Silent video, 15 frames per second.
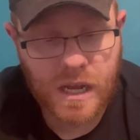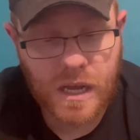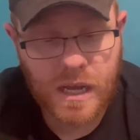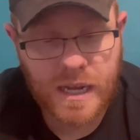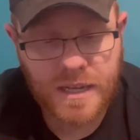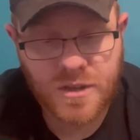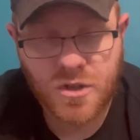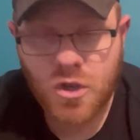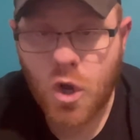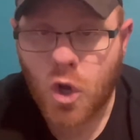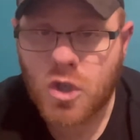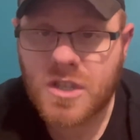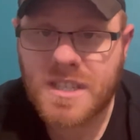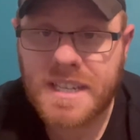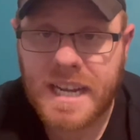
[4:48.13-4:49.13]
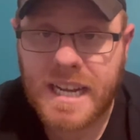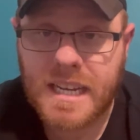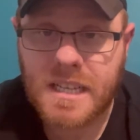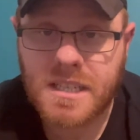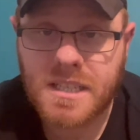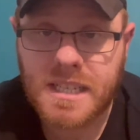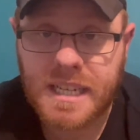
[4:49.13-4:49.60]
It's not
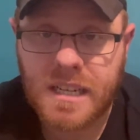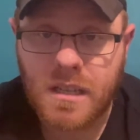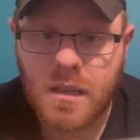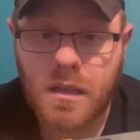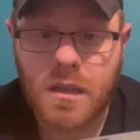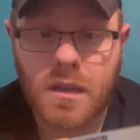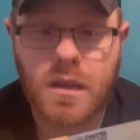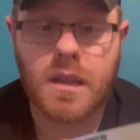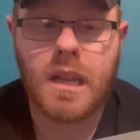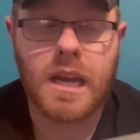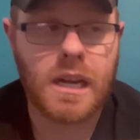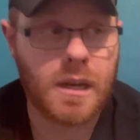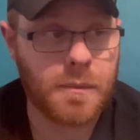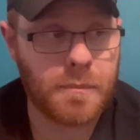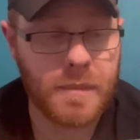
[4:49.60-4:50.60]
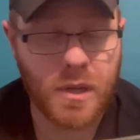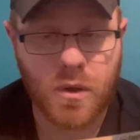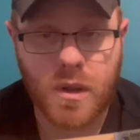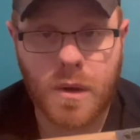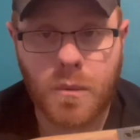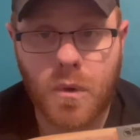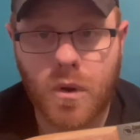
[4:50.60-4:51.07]
stainless steel like my
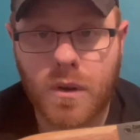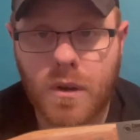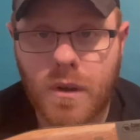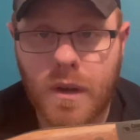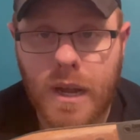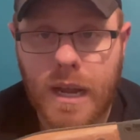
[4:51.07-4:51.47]
other one.